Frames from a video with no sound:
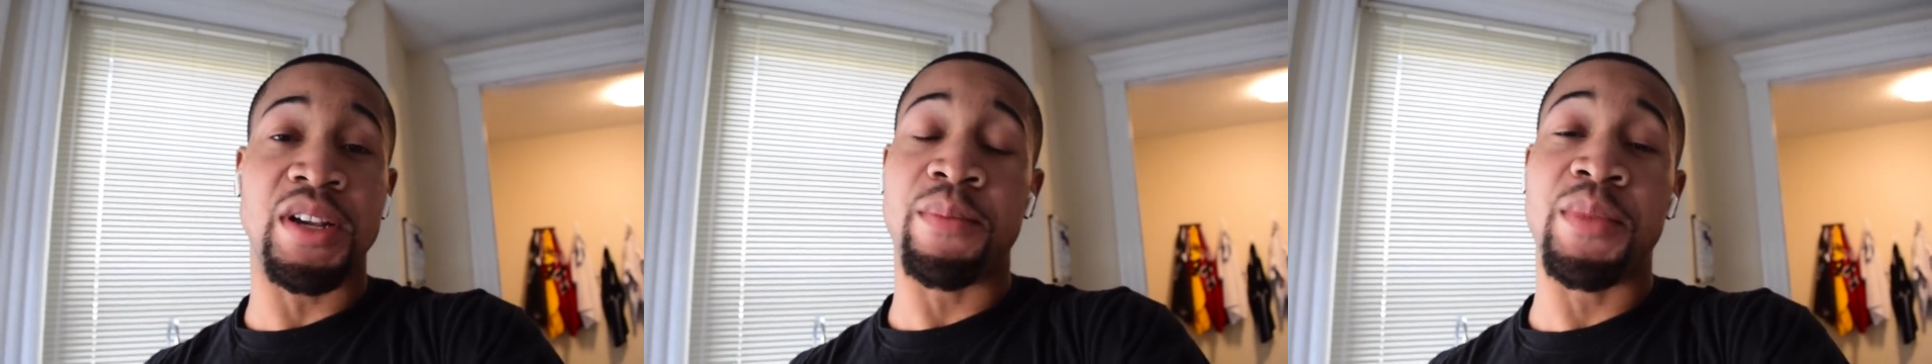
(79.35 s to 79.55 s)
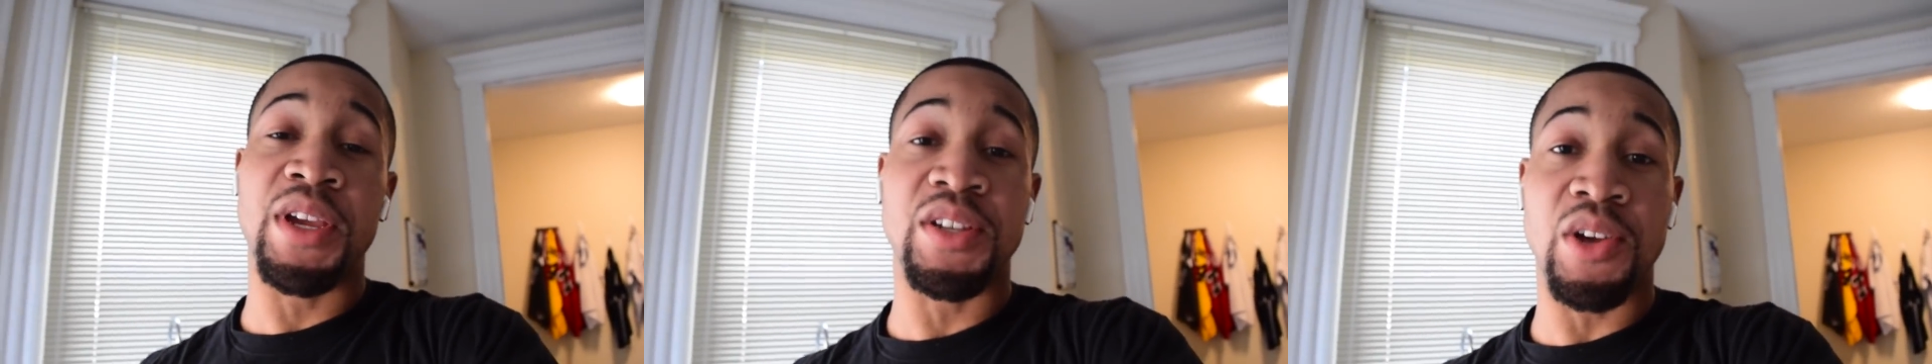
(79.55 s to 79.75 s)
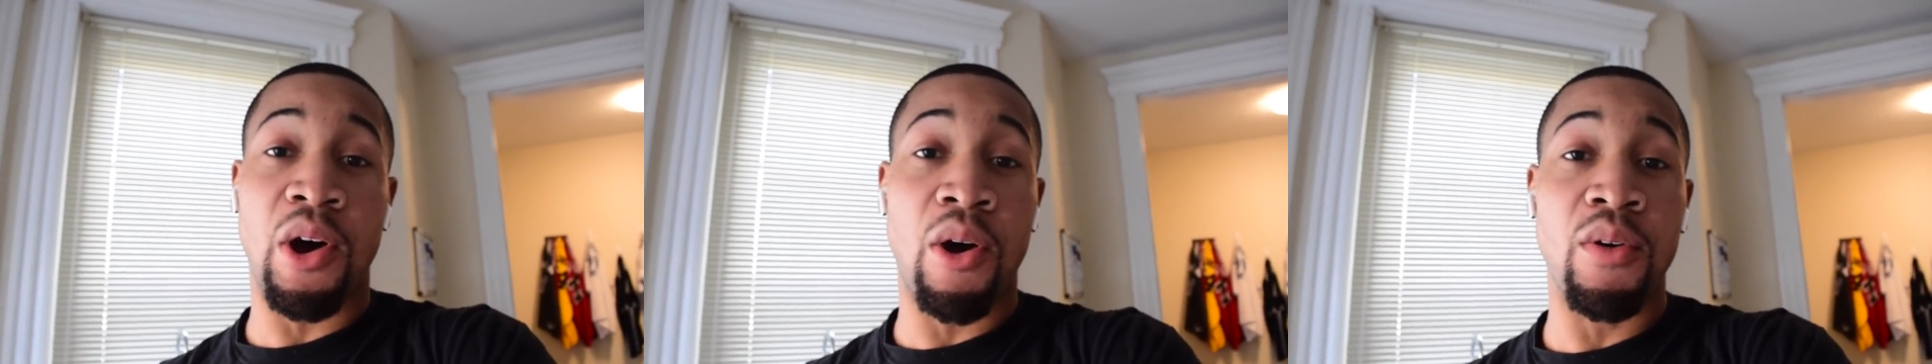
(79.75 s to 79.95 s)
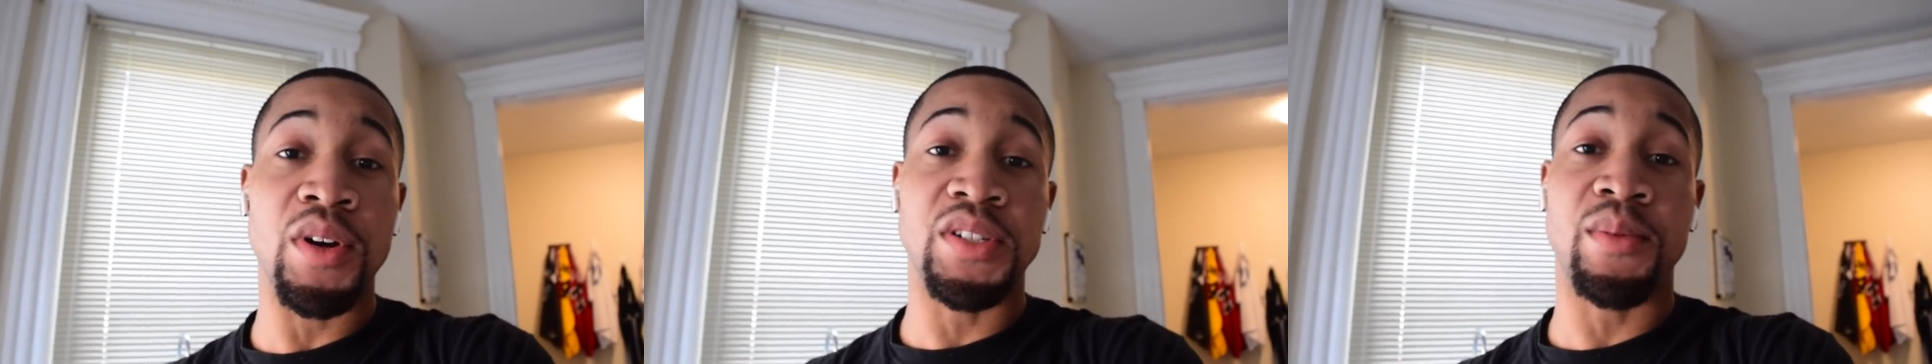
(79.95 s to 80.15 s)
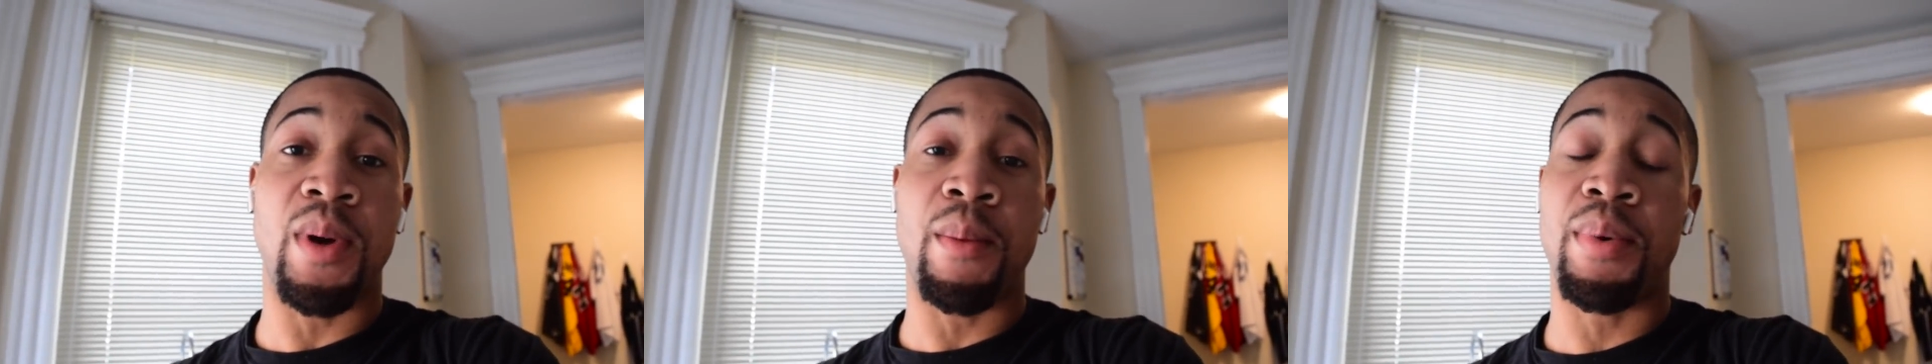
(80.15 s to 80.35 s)
I mean, it's
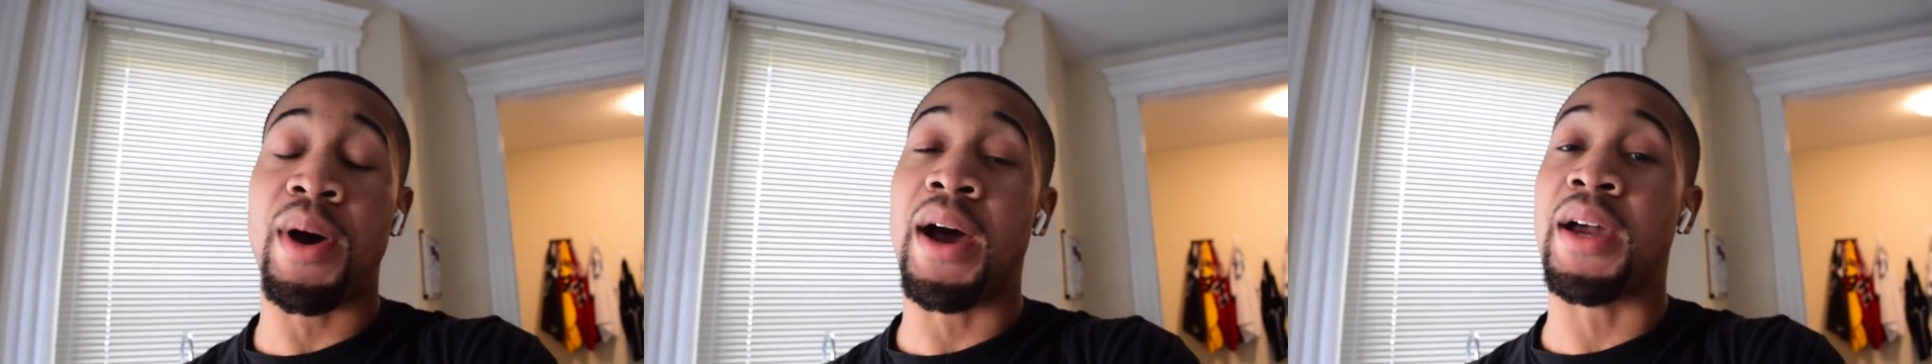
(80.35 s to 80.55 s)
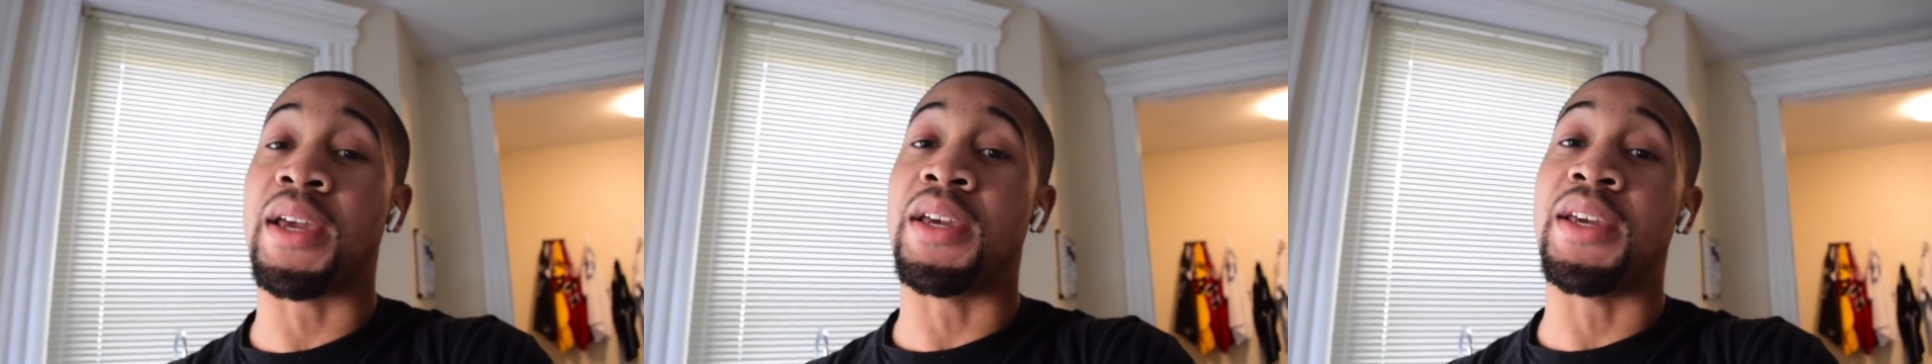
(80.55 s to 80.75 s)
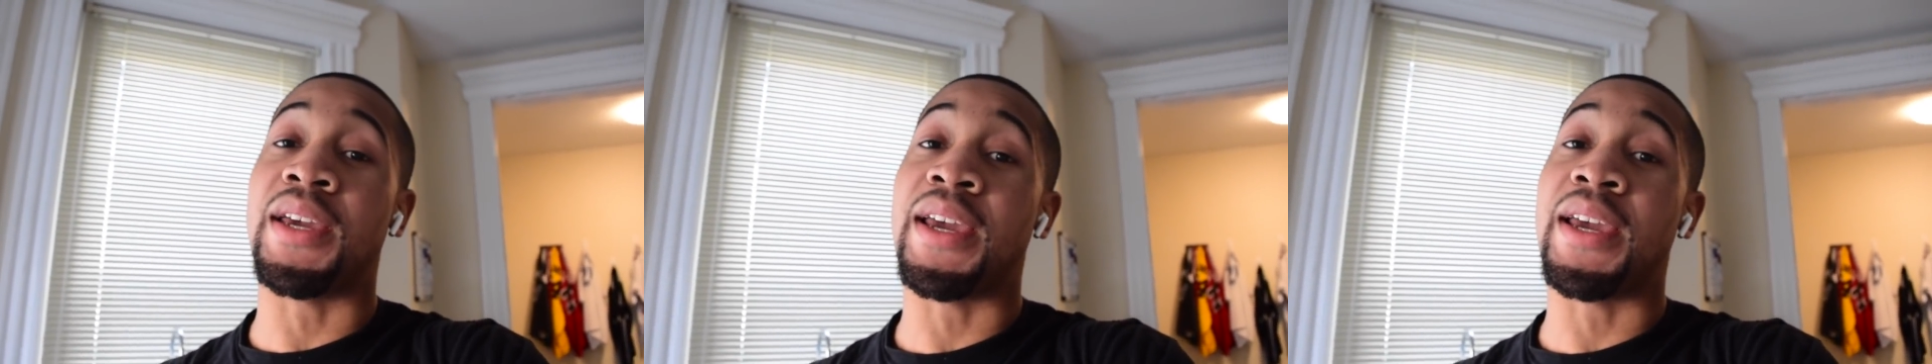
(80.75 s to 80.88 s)
always in my pocket.